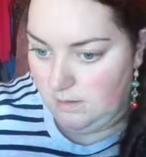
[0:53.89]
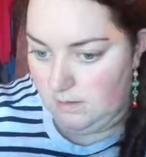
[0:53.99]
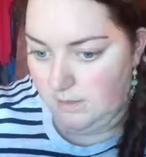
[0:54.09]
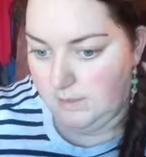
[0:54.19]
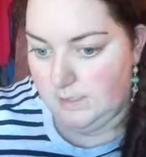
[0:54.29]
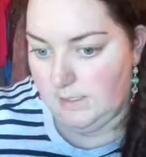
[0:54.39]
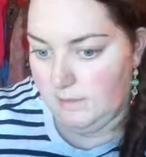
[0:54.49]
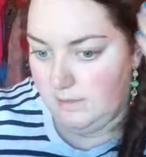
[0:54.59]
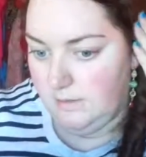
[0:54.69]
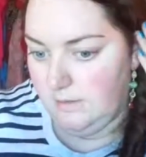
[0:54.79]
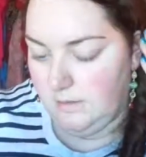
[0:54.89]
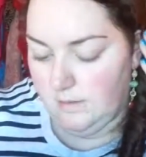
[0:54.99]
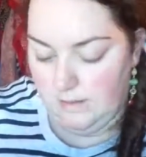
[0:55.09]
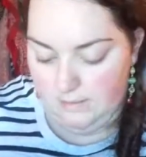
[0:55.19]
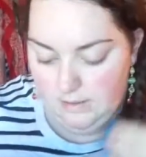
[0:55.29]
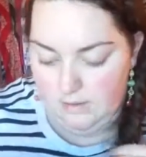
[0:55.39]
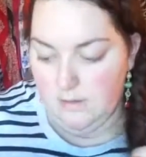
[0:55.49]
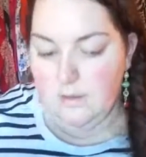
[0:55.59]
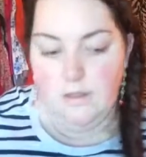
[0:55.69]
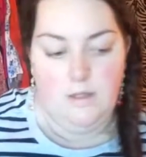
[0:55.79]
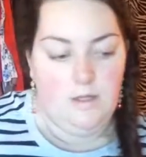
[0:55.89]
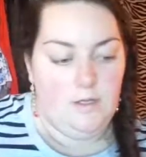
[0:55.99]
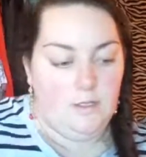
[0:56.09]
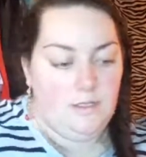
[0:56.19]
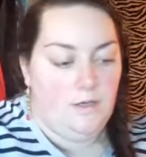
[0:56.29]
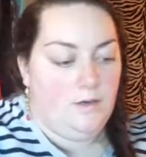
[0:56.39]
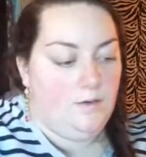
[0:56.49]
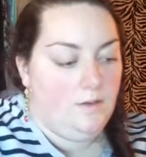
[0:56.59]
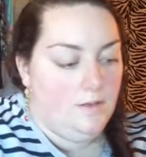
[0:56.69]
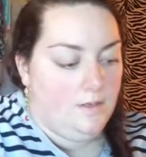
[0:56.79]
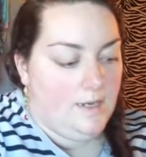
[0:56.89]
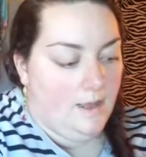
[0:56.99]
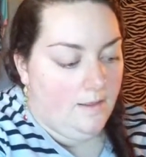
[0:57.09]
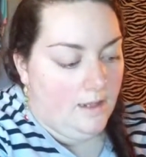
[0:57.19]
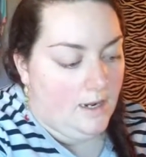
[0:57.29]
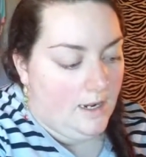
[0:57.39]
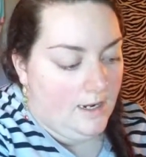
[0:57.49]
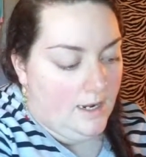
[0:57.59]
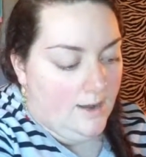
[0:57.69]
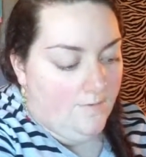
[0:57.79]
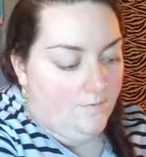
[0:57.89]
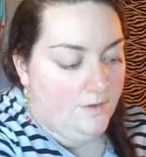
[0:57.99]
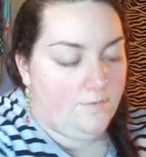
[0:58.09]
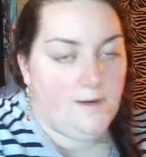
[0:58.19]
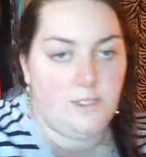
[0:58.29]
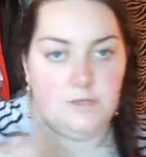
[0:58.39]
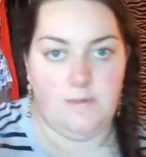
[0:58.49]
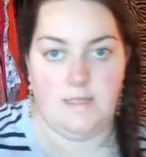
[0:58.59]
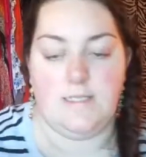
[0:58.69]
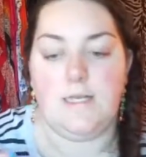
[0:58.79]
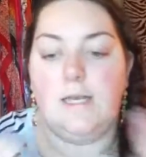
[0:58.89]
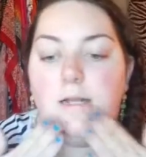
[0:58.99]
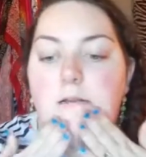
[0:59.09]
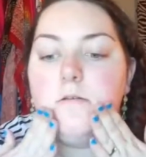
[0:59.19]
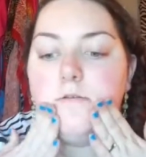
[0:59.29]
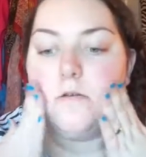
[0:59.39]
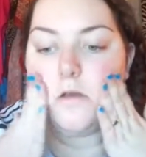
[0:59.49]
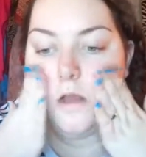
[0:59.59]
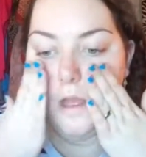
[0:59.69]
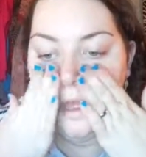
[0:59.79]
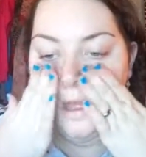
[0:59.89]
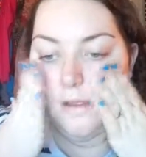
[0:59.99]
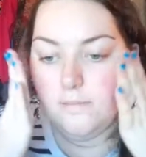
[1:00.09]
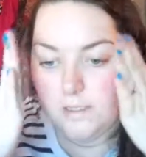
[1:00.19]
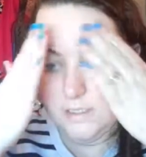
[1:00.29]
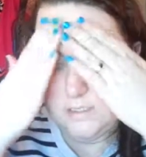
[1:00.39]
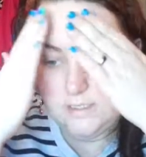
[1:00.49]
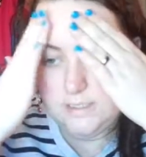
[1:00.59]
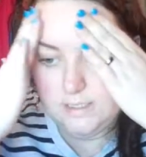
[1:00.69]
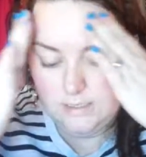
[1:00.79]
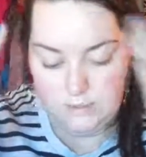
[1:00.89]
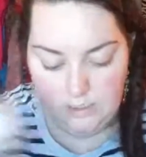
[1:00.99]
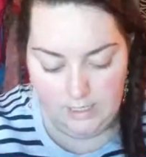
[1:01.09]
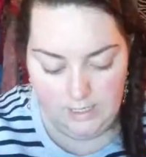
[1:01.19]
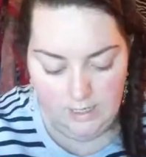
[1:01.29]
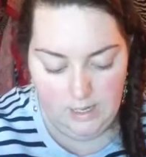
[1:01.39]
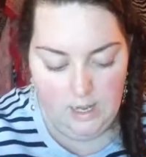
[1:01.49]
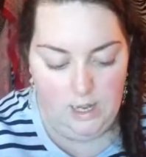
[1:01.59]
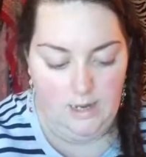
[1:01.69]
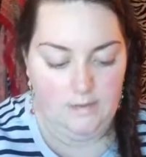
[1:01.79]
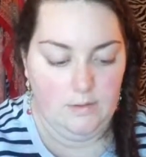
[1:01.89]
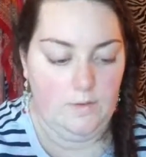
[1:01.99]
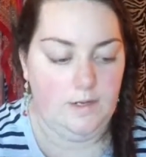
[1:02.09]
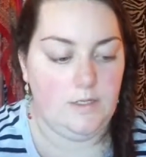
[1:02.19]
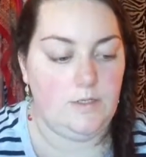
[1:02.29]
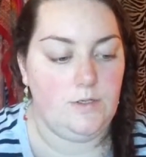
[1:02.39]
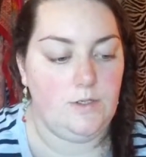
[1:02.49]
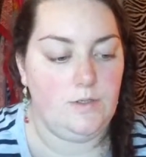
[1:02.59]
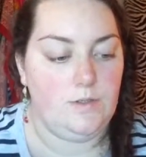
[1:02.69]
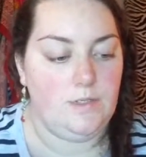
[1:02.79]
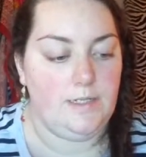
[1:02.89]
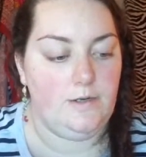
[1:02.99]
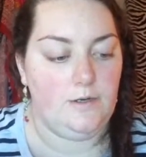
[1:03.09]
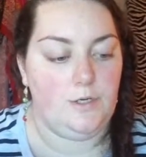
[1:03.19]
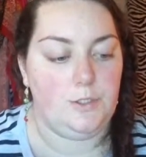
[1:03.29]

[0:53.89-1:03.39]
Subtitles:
Okay, there we go. So now that I have refreshed my skin, make sure it's nice and dry, I'm going to use the Nourish